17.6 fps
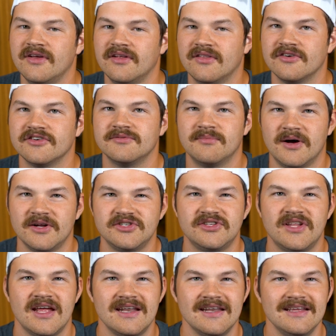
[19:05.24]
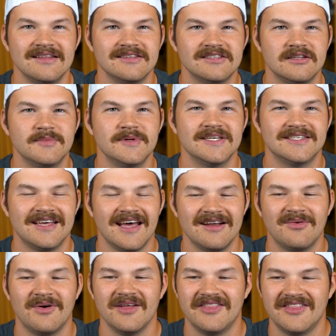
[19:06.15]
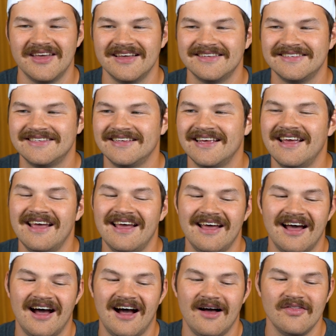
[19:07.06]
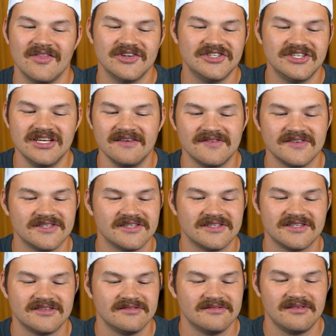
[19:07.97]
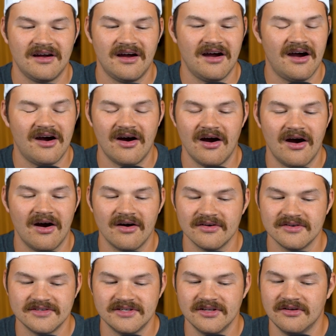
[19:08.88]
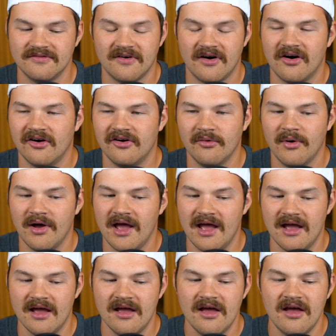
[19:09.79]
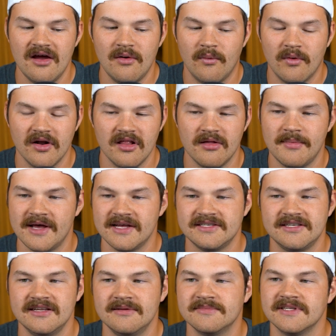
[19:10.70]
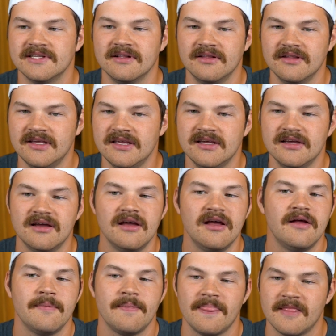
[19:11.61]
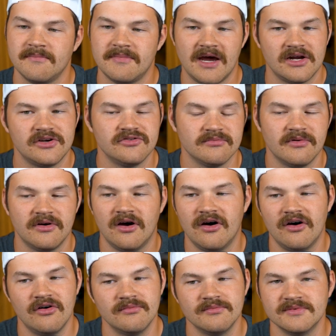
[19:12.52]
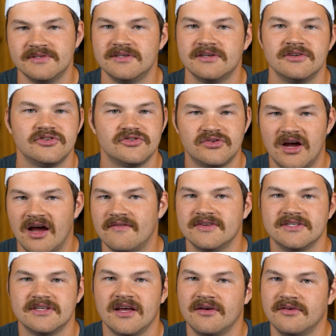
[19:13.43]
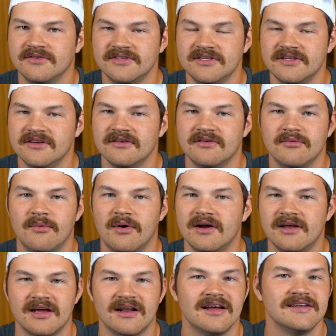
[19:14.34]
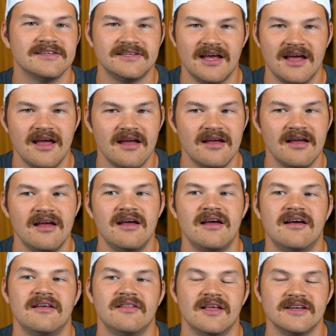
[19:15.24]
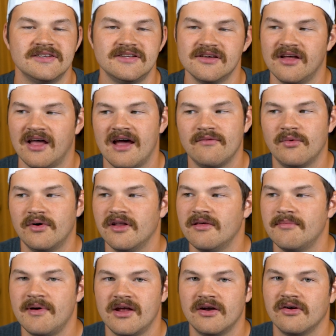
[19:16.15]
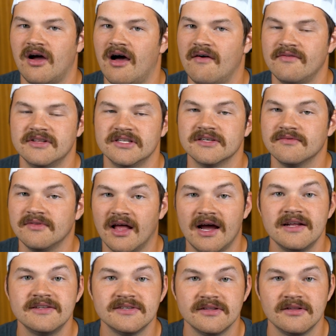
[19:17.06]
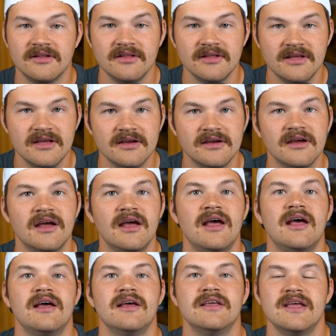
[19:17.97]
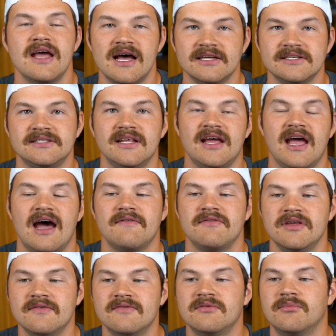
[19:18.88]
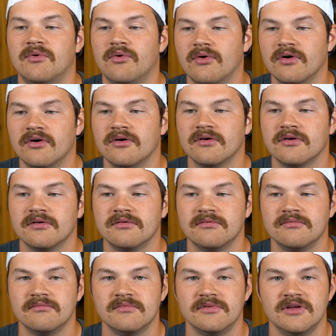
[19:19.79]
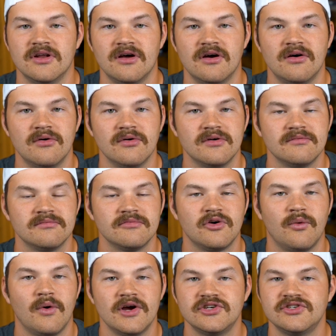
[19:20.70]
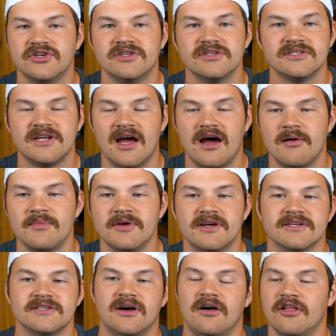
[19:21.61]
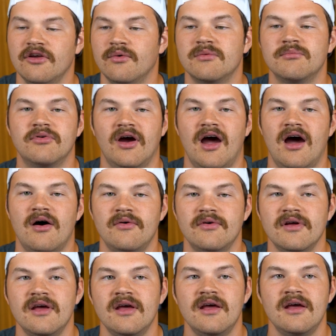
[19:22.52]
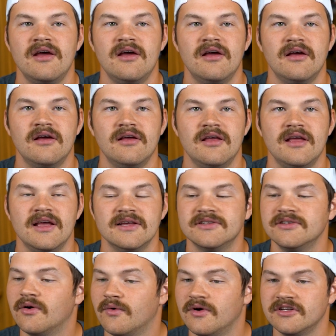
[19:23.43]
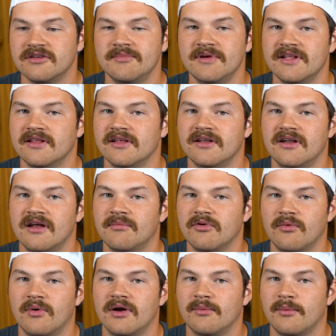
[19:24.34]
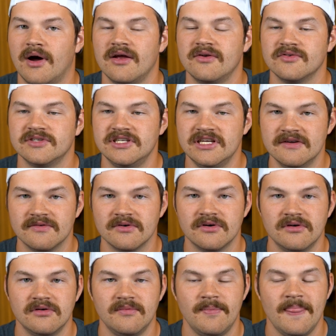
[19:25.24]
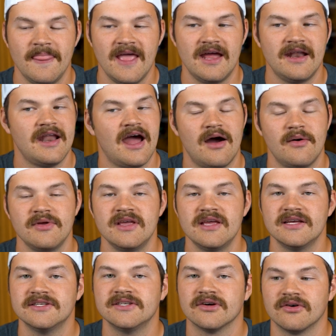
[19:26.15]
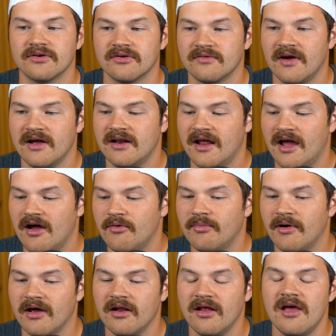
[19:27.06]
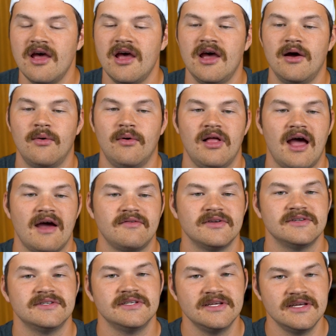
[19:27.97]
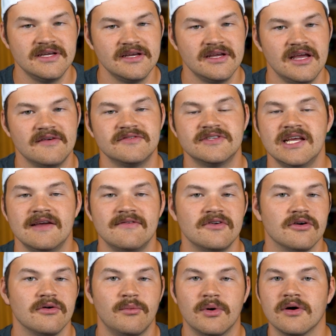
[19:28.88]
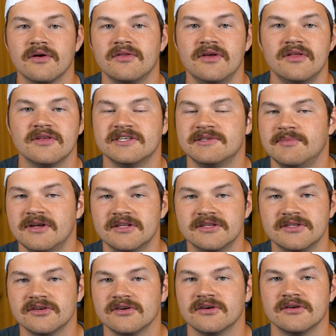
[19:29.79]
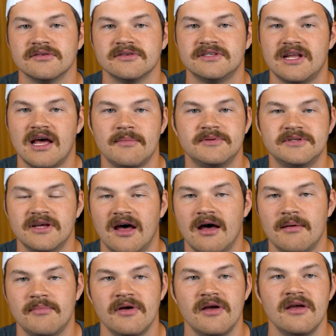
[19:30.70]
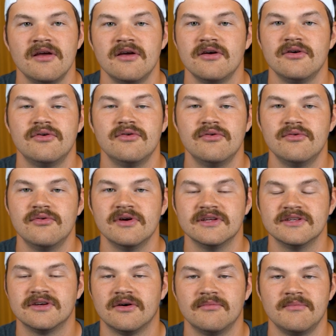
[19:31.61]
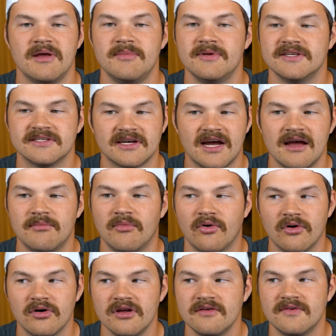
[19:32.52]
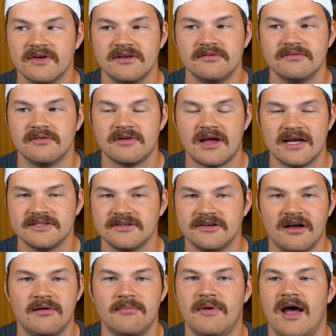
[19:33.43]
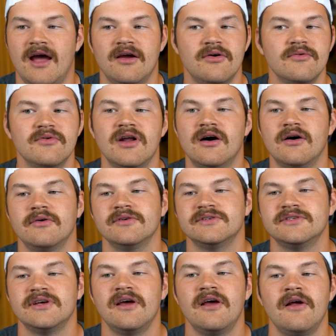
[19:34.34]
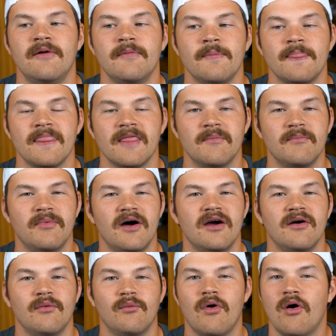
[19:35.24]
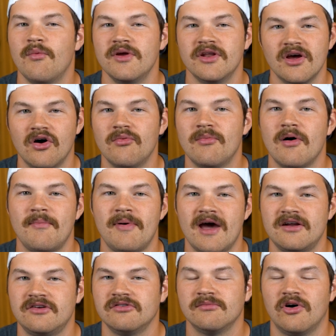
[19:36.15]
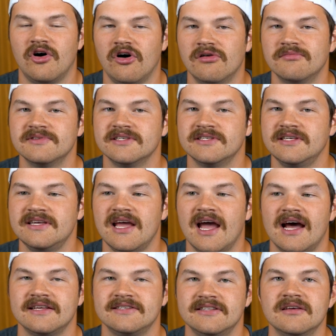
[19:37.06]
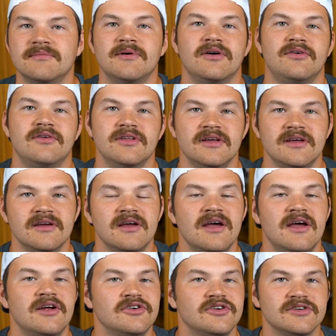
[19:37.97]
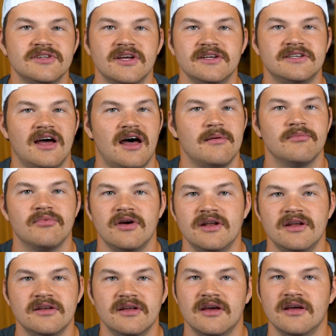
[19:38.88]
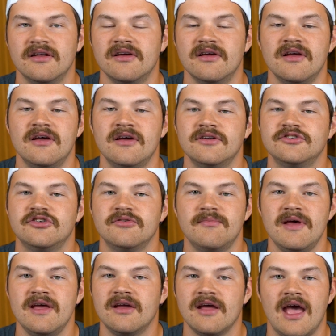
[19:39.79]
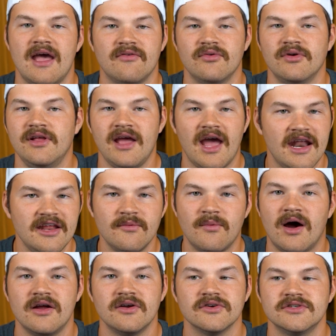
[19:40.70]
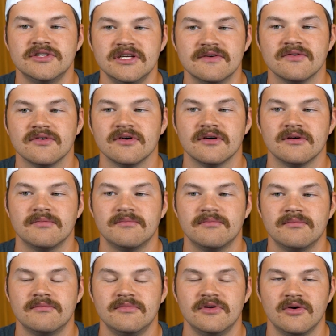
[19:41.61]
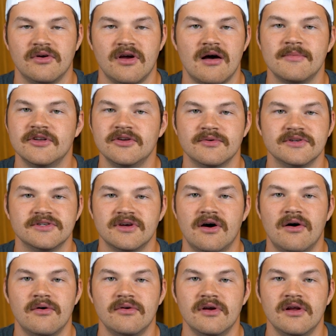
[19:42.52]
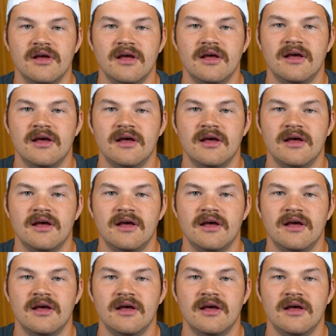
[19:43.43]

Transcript: think there's much that needs to be said with this. The Chiefs are still far and away one of the best teams in the league. Patrick Mahomes, Travis Kelce, what can I say? They still have one of the better offensive lines in the league. Yes, they have even more, you know, questions now because Hollywood Brown is going to be the number one wide receiver, and now he is hurt right now, but we'll have to see if Xavier Worthy, the speedster, steps up. Who is going, maybe Sky Moore even has a comeback, who knows? But what we know about Patrick Mahomes is he has the ability, just like Tom Brady did, to make really any wide receiver, you know, come into his own